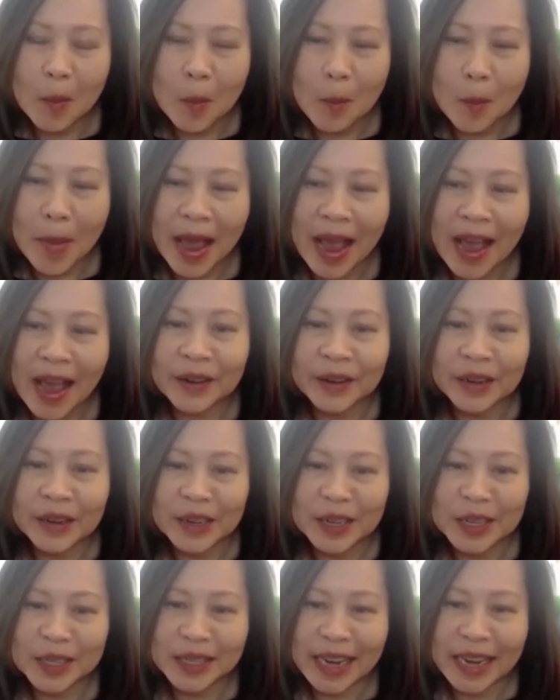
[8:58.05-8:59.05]

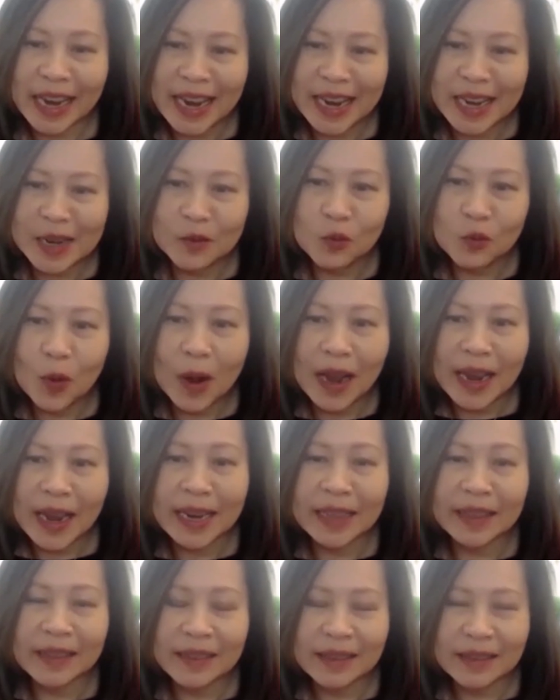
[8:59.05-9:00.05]
matters and
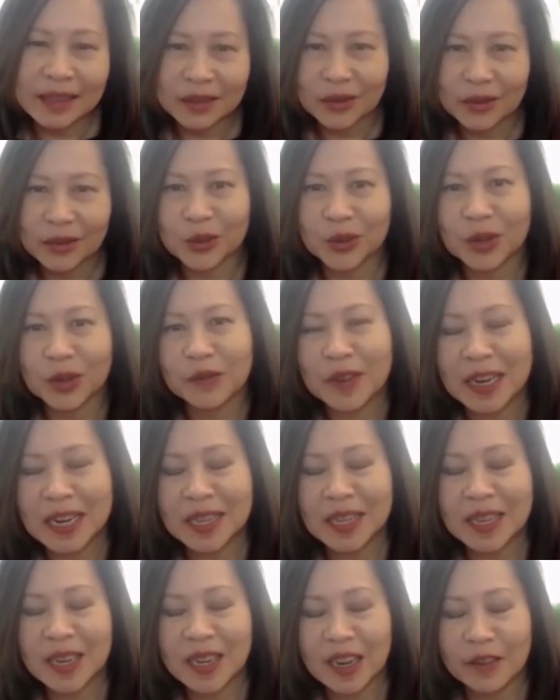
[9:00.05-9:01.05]
why the structure of
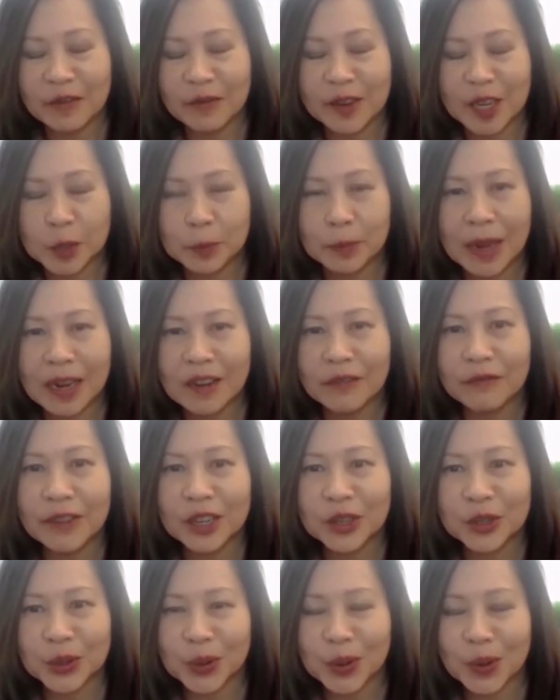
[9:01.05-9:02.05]
ETF is
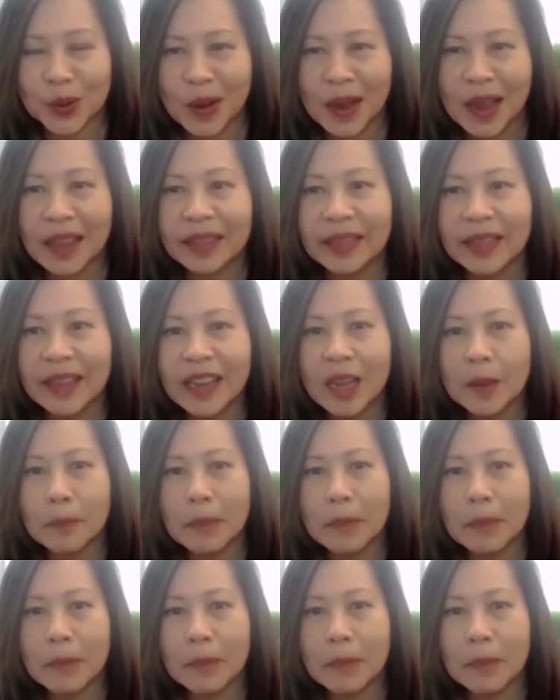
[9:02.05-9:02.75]
beneficial, think